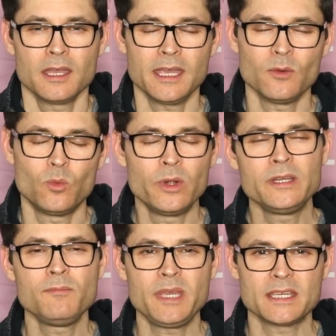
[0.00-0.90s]
it
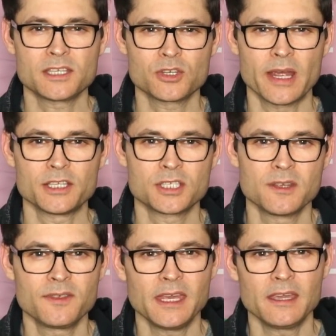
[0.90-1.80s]
wouldn't be a stretch to
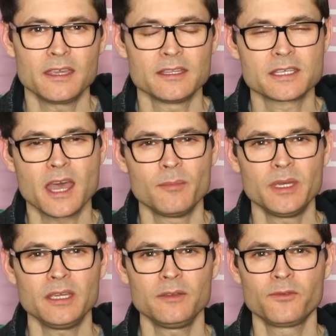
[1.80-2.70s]
think it's
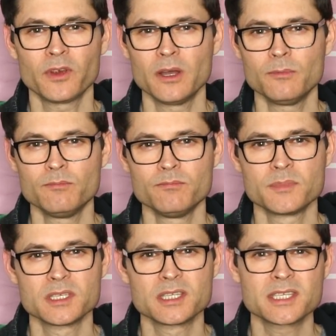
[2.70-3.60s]
coming
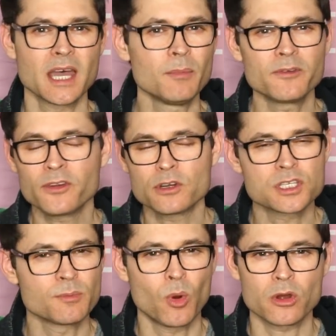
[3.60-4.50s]
from some of her
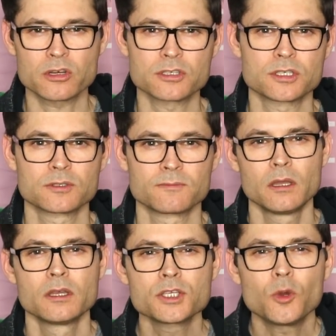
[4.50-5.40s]
supporters.
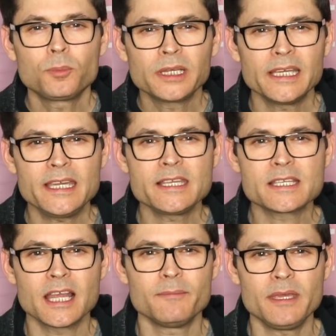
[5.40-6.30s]
So
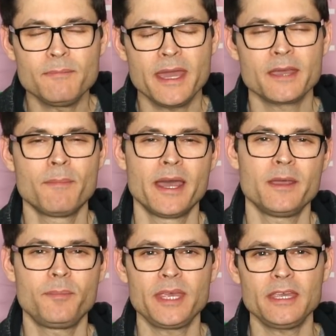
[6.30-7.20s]
please let me make my
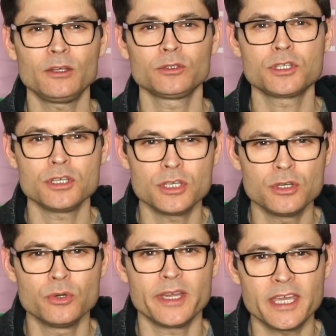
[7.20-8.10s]
appeal to
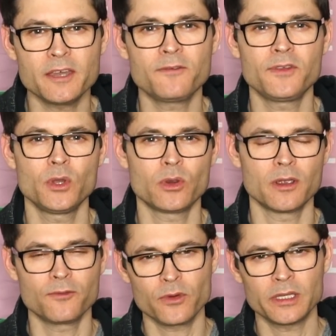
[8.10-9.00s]
you if you're
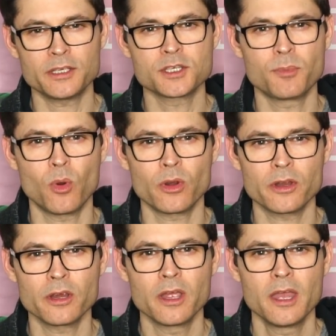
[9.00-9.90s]
a Freelee
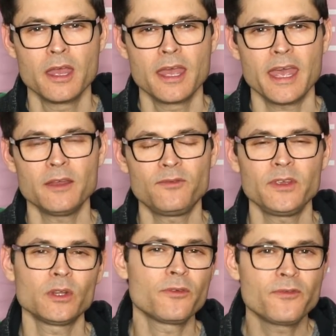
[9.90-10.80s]
supporter and
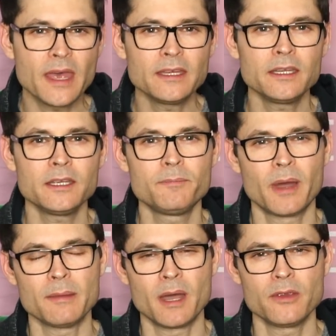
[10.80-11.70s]
feel offended
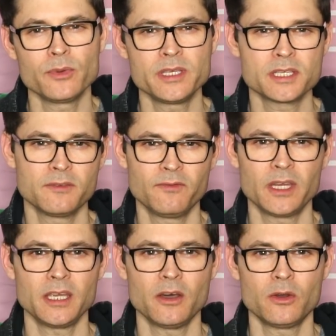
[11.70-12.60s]
by my recent
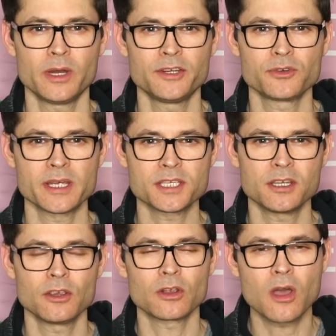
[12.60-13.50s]
video
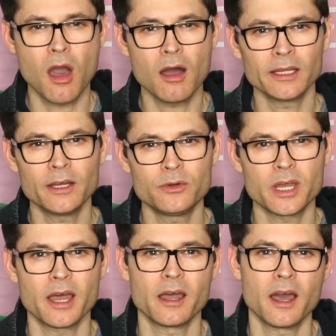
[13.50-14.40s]
addressing her call
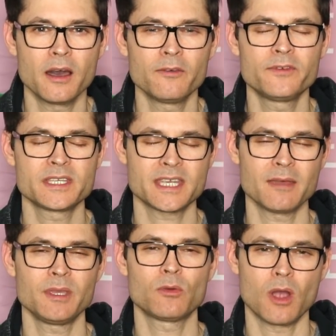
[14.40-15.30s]
out of
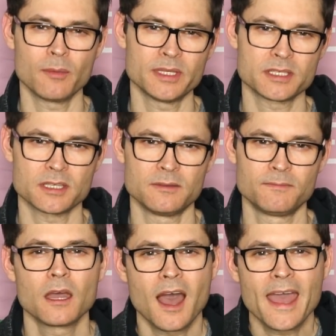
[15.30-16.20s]
Sammy Robinson.
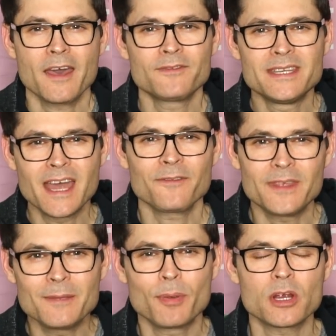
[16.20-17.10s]
I have
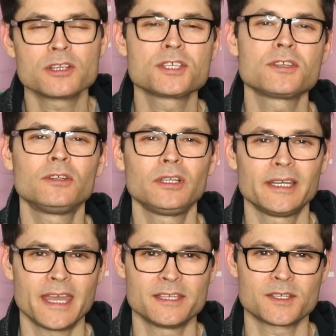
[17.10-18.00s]
nothing personal
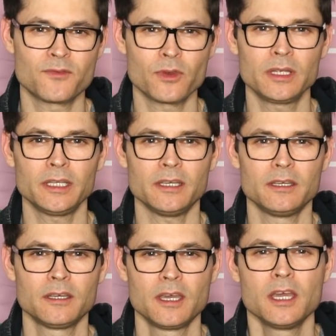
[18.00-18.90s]
against Freelee.
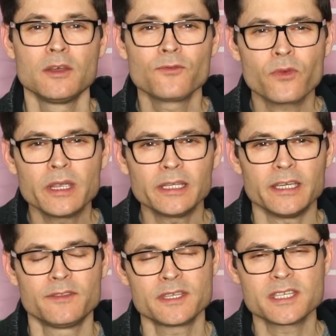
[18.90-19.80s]

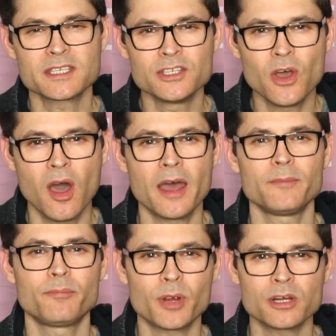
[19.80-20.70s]
Freelee, this is
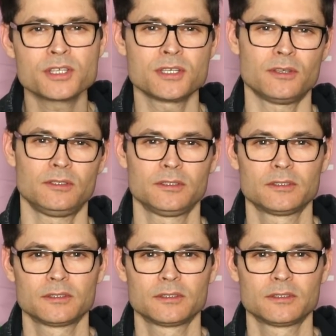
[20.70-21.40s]
not personal,